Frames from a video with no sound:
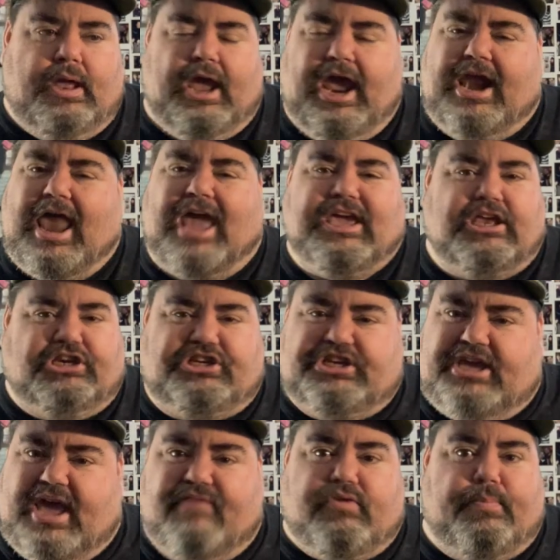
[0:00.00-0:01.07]
and I can
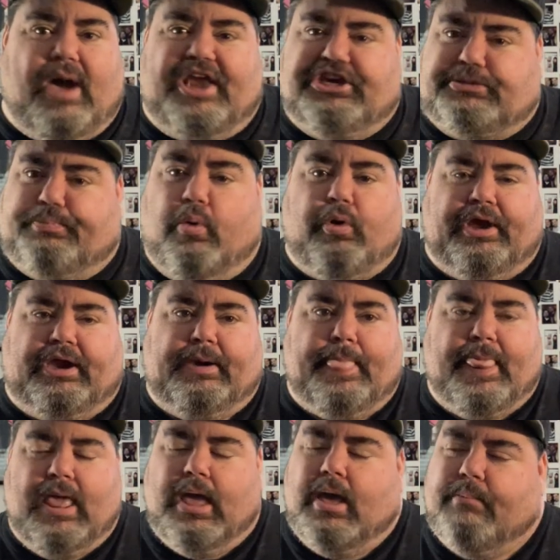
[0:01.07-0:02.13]
see everybody's point.
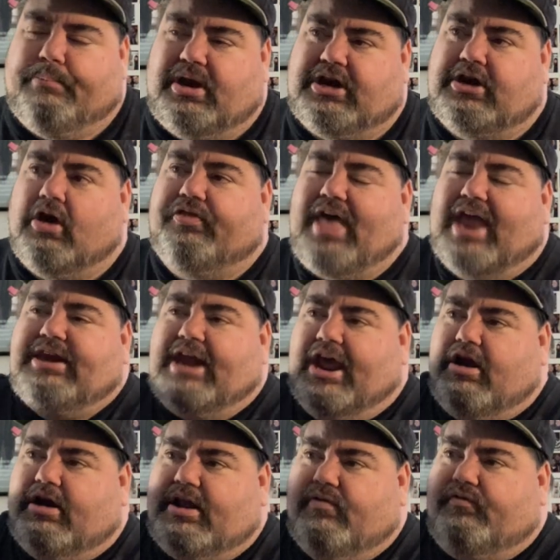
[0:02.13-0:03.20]
But, that
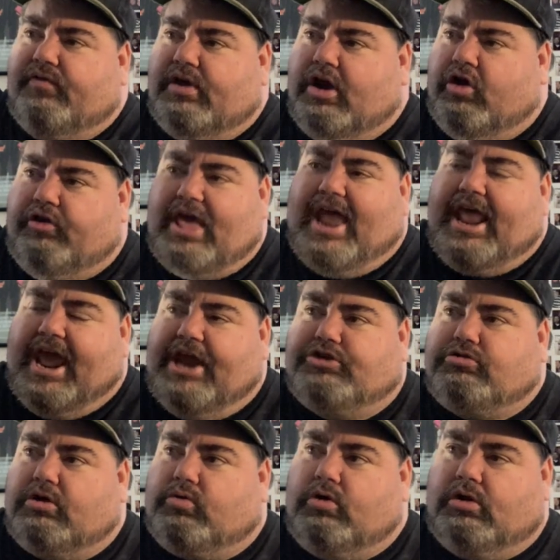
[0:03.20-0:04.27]
narrative or that
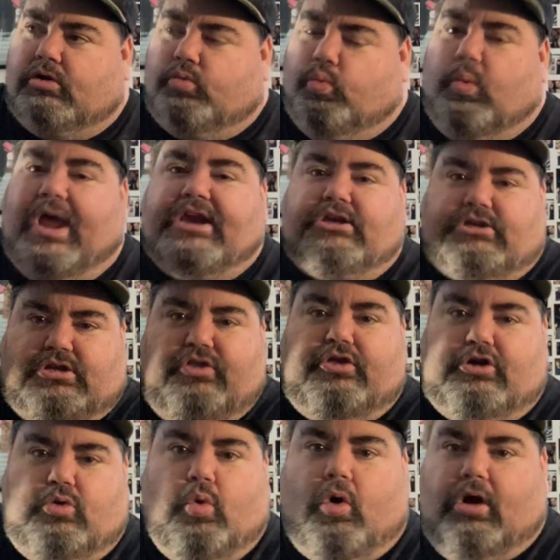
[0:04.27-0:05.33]
hatred went to the
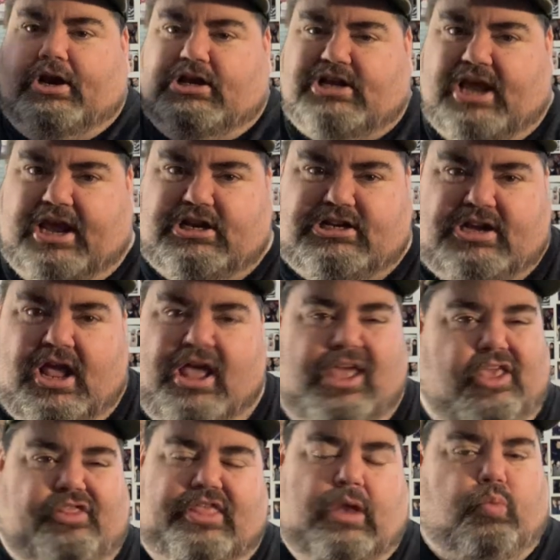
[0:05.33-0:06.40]
New Orleans Saints.
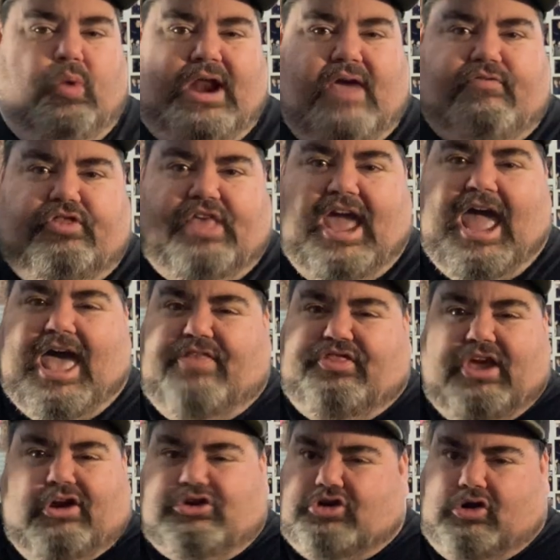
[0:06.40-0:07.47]
Then whenever they had
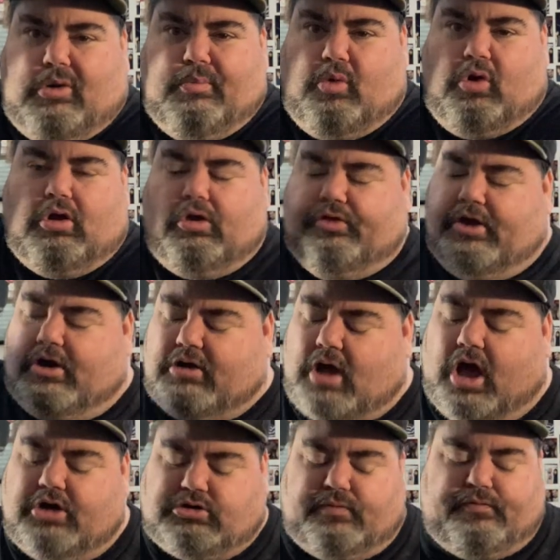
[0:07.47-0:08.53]
their turmoil, their
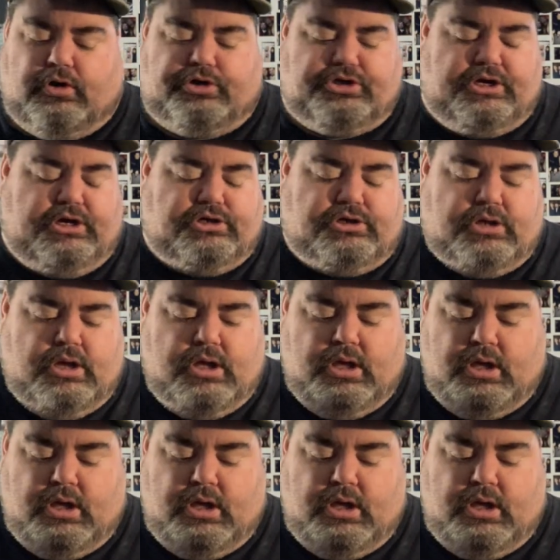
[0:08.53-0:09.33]
controversies,